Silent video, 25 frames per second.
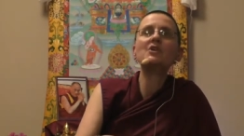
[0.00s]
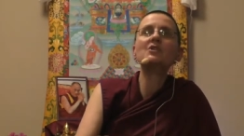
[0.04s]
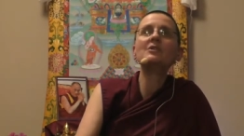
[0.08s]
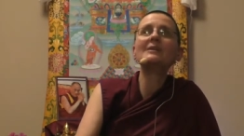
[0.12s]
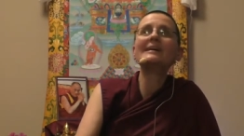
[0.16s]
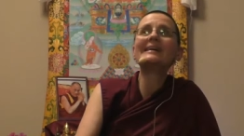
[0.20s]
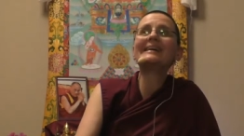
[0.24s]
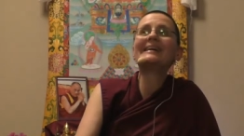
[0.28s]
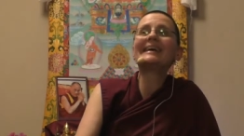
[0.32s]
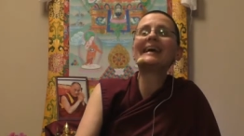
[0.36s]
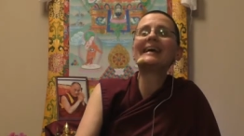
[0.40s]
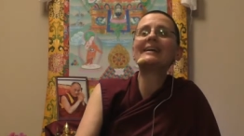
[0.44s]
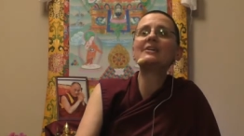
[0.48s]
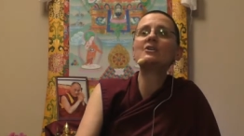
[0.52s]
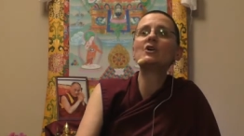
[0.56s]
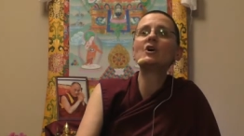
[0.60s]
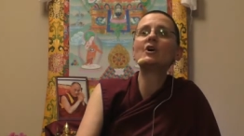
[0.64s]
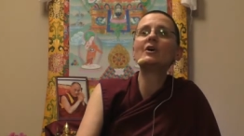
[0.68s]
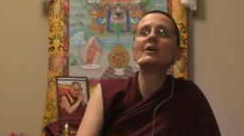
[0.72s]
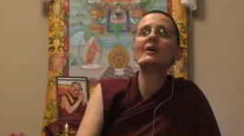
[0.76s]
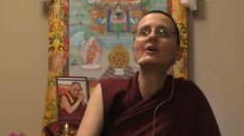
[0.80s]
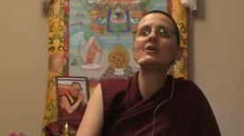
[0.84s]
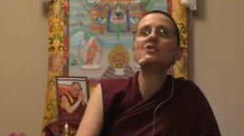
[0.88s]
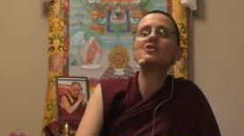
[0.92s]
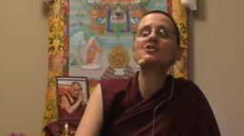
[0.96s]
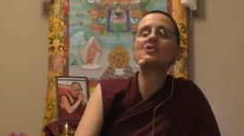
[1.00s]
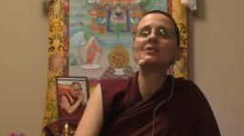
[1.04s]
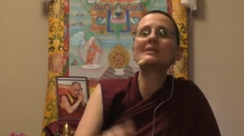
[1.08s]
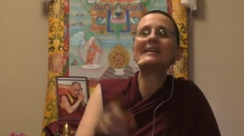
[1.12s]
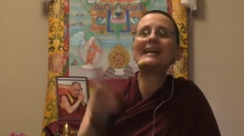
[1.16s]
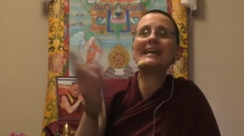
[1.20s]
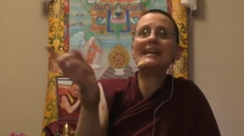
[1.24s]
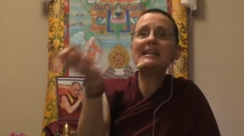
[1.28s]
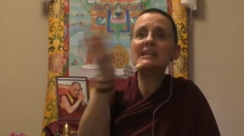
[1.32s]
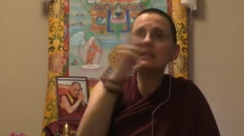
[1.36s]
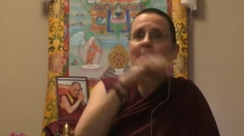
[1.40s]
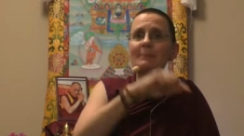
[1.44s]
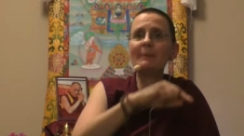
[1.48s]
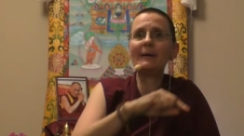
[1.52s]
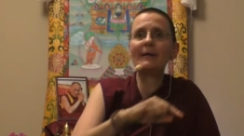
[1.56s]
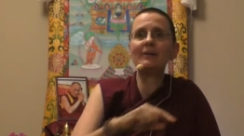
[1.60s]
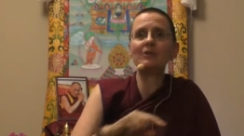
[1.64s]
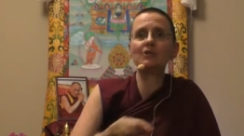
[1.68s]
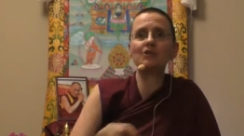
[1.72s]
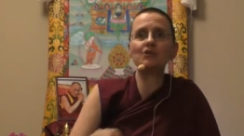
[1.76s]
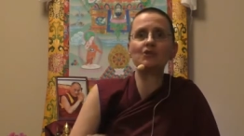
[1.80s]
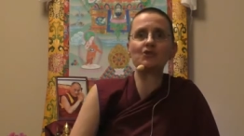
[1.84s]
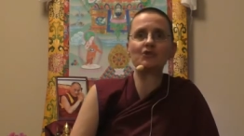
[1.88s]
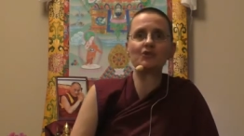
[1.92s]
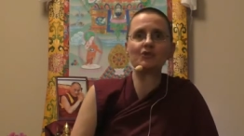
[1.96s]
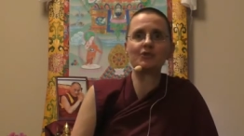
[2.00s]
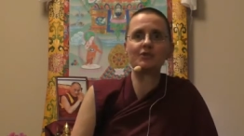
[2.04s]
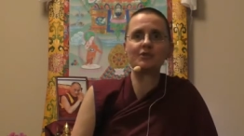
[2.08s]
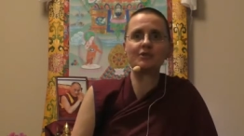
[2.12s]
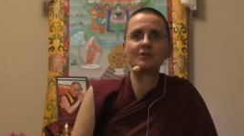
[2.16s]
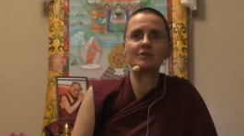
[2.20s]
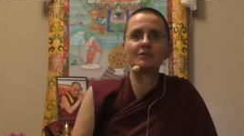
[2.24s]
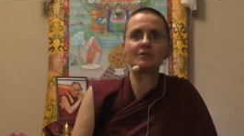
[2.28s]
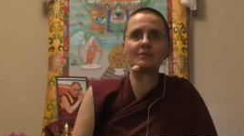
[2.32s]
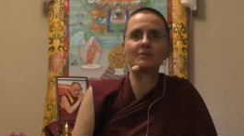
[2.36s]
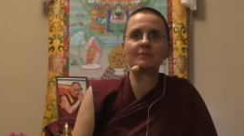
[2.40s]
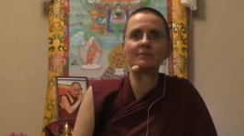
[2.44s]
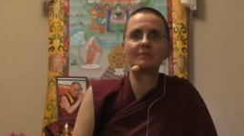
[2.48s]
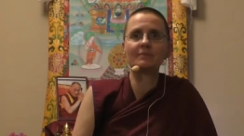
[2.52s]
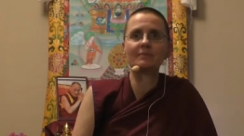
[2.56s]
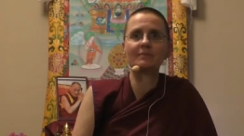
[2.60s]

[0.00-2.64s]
you're again going into an independent choice.